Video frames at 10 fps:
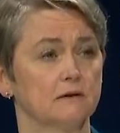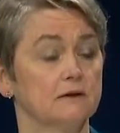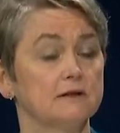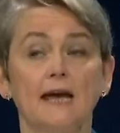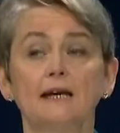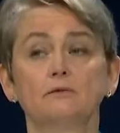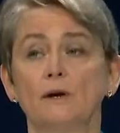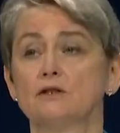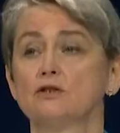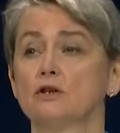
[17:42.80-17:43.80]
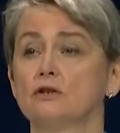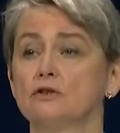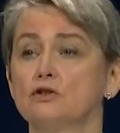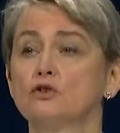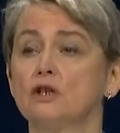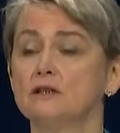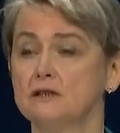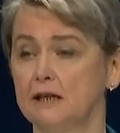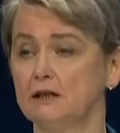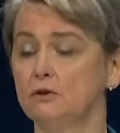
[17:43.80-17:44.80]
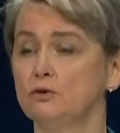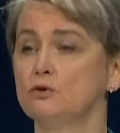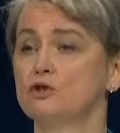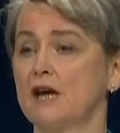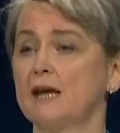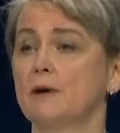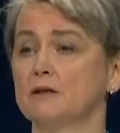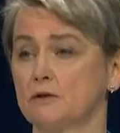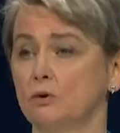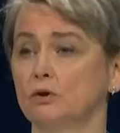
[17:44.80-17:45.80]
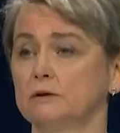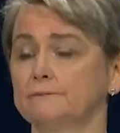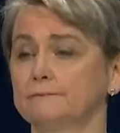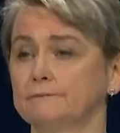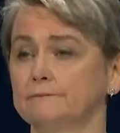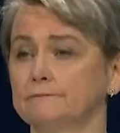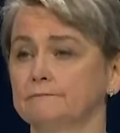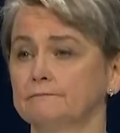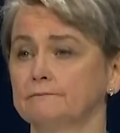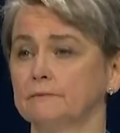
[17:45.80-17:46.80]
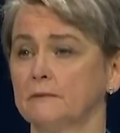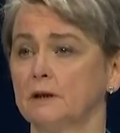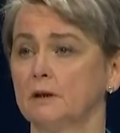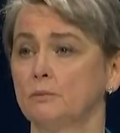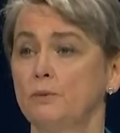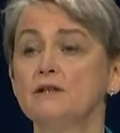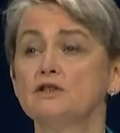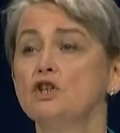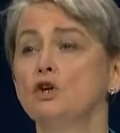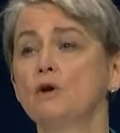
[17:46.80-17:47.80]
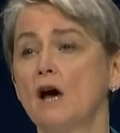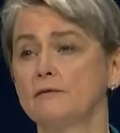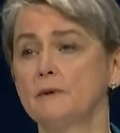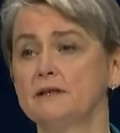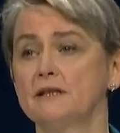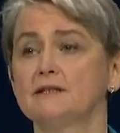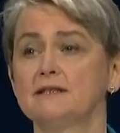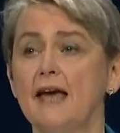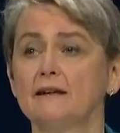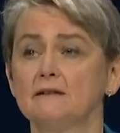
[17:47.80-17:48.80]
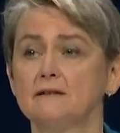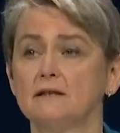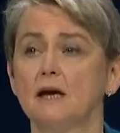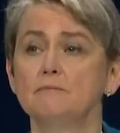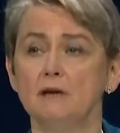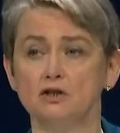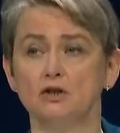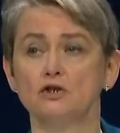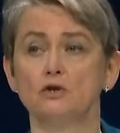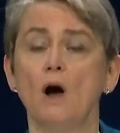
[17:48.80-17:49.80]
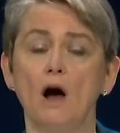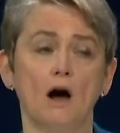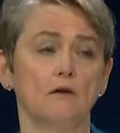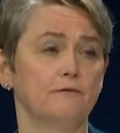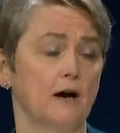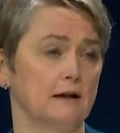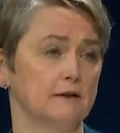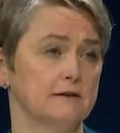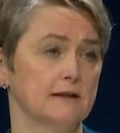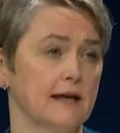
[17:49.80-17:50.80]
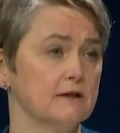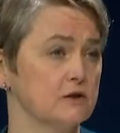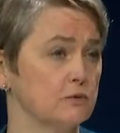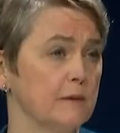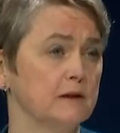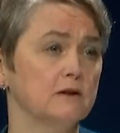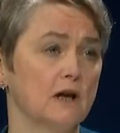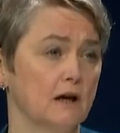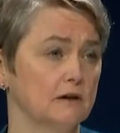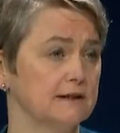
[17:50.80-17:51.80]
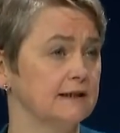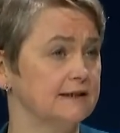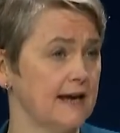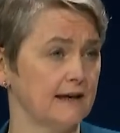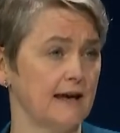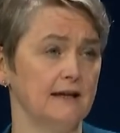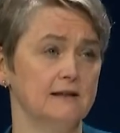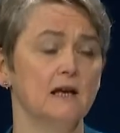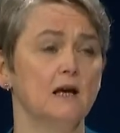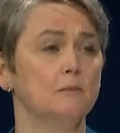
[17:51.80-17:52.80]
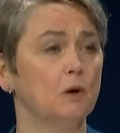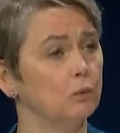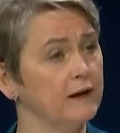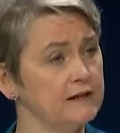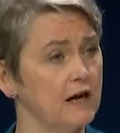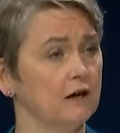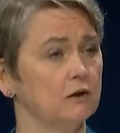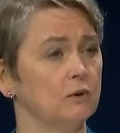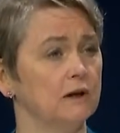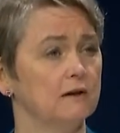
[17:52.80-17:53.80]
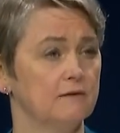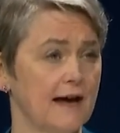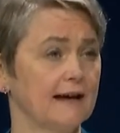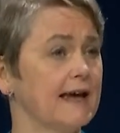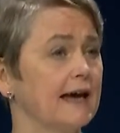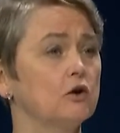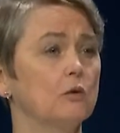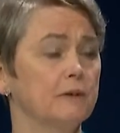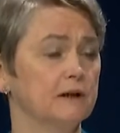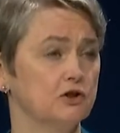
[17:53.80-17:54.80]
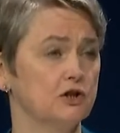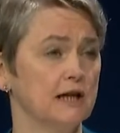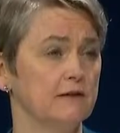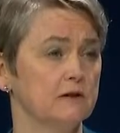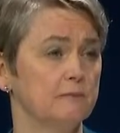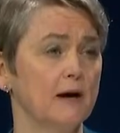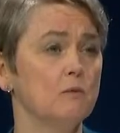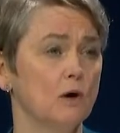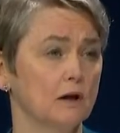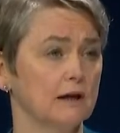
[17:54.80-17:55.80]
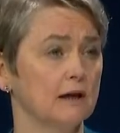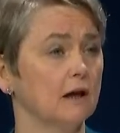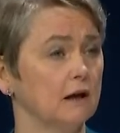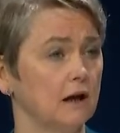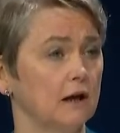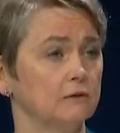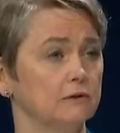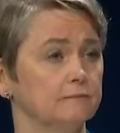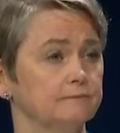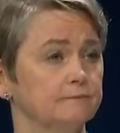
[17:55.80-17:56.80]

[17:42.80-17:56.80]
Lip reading: the scale of which should continue to shame us all. Britain's new government has set a mission to halve violence against women and girls in a decade, but we know that cannot be achieved by working alone.